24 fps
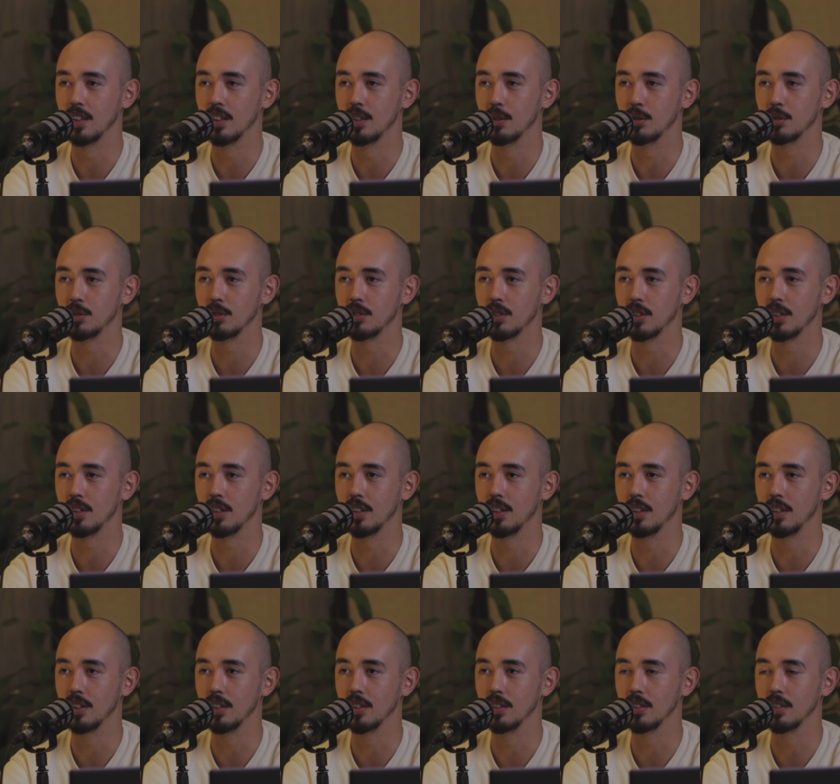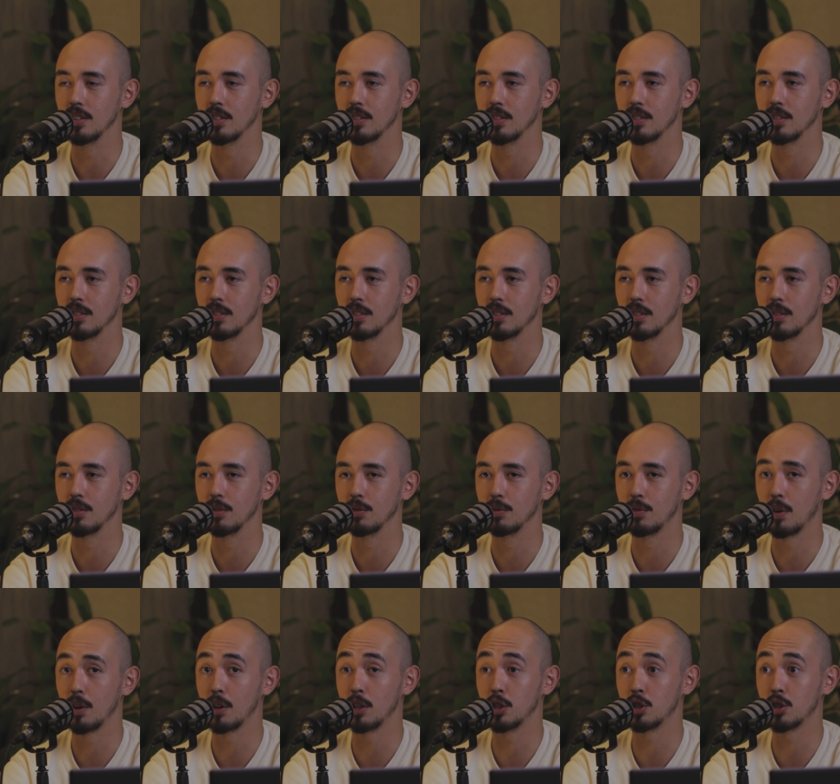Yeah, that was uh,
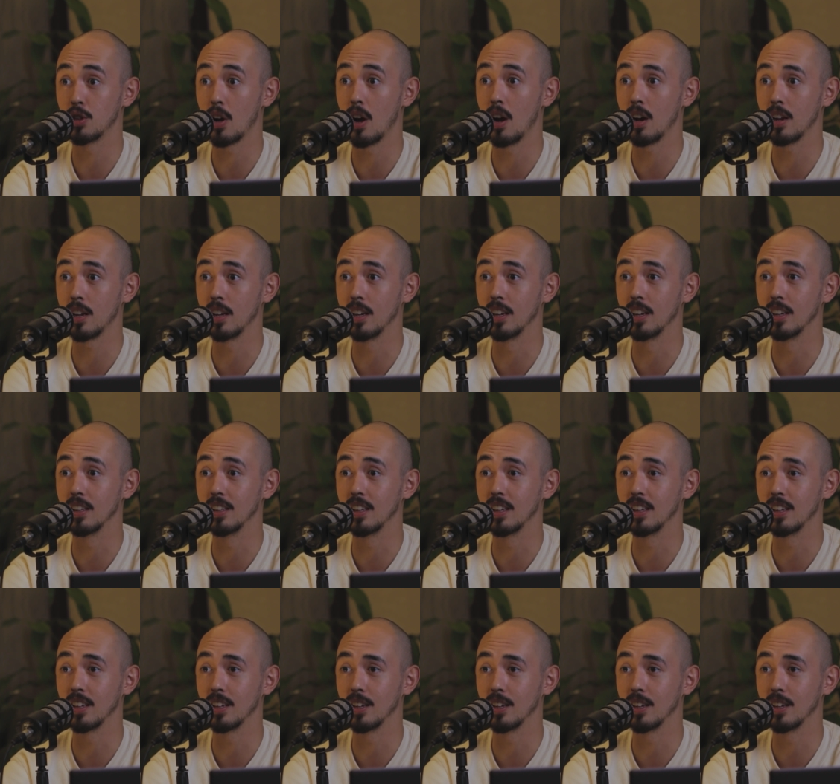very shocking.